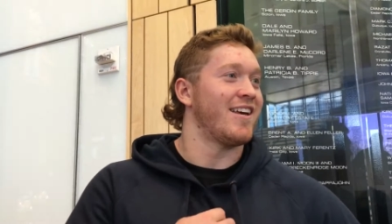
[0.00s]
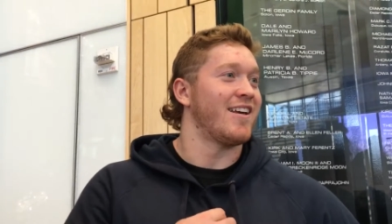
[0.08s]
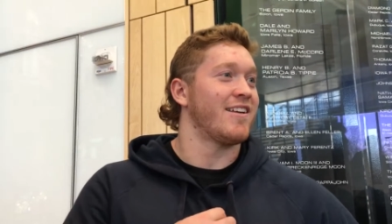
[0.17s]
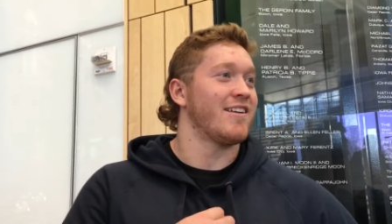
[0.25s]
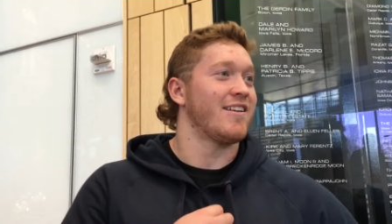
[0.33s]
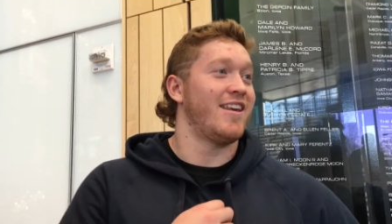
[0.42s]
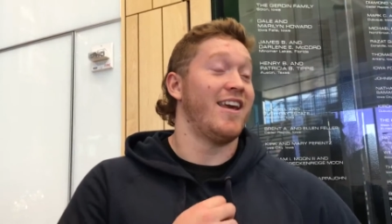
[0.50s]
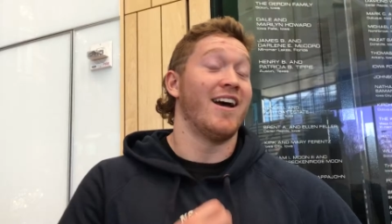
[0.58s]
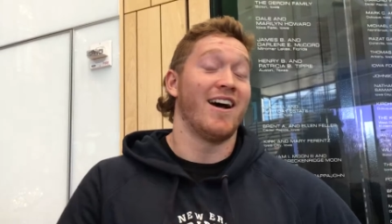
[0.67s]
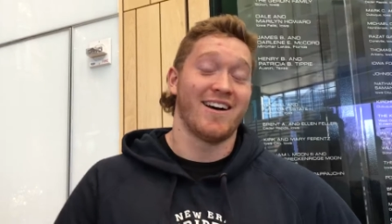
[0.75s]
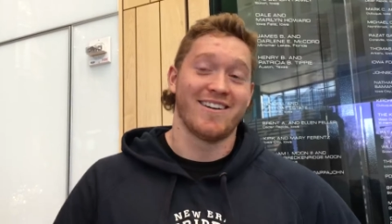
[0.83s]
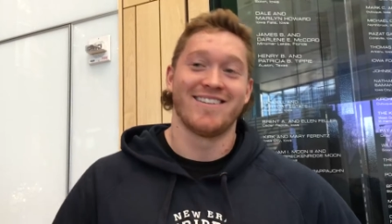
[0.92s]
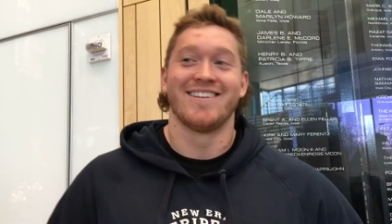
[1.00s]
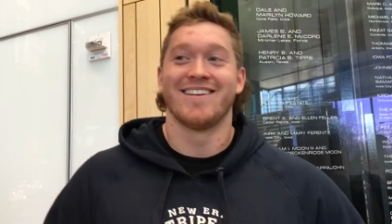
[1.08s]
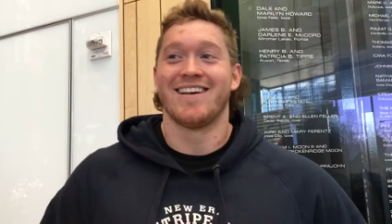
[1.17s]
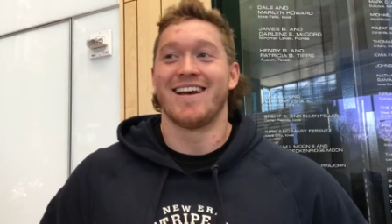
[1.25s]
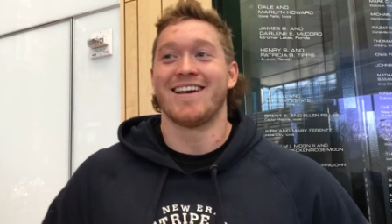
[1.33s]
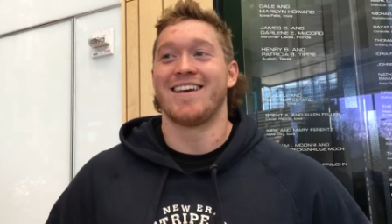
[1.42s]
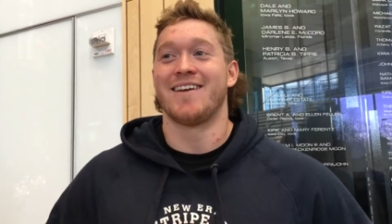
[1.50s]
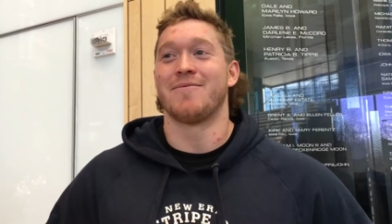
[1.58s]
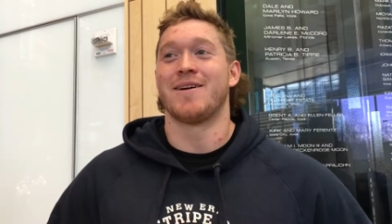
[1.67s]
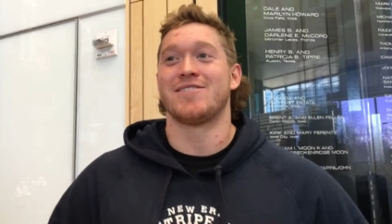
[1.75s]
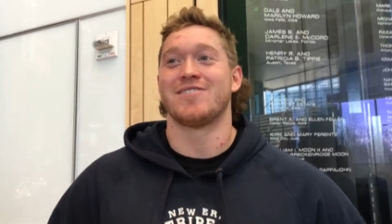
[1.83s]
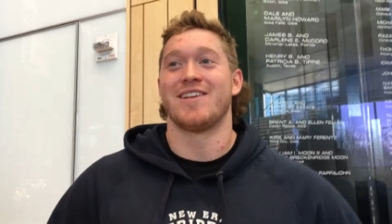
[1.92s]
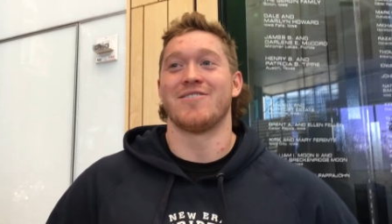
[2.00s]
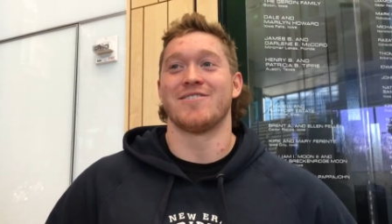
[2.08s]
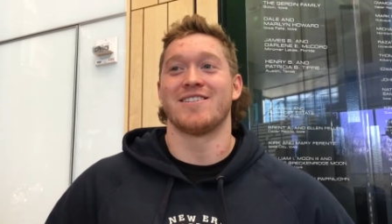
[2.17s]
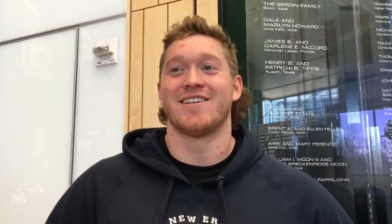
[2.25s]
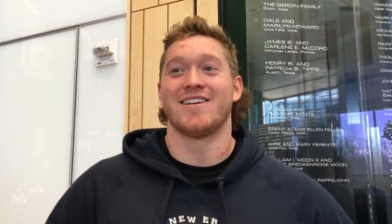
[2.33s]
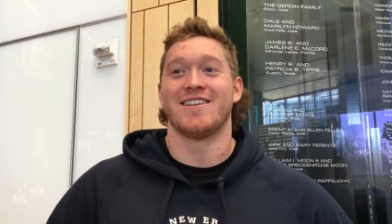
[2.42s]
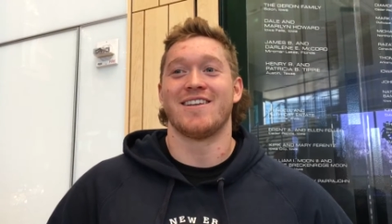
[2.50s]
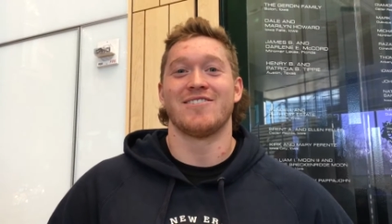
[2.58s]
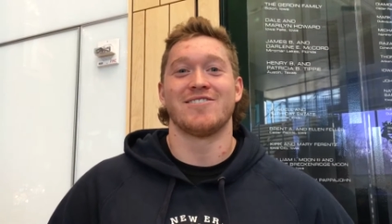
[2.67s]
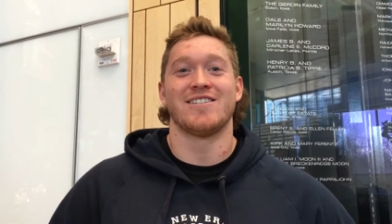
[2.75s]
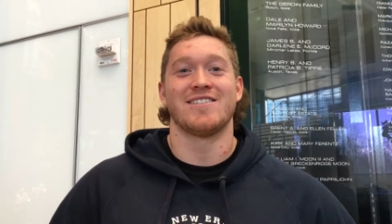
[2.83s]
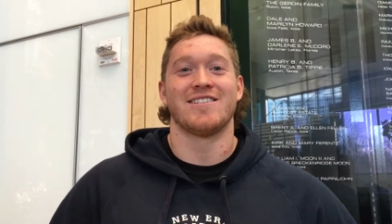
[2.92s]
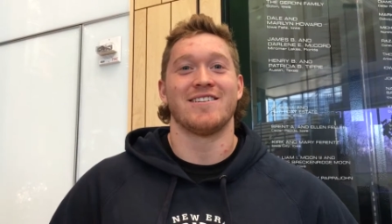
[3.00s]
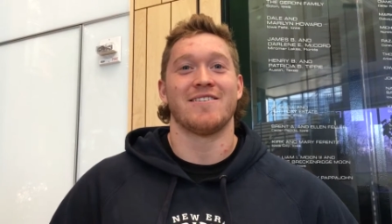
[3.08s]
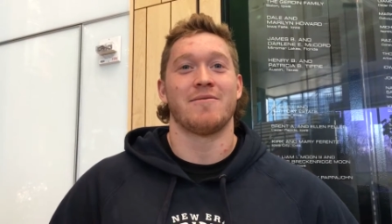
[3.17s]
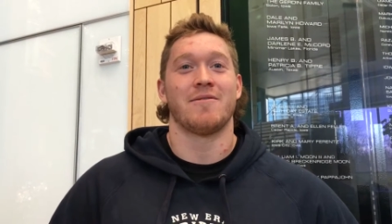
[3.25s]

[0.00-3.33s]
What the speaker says: Yeah. Yeah. I can't imagine that was easy.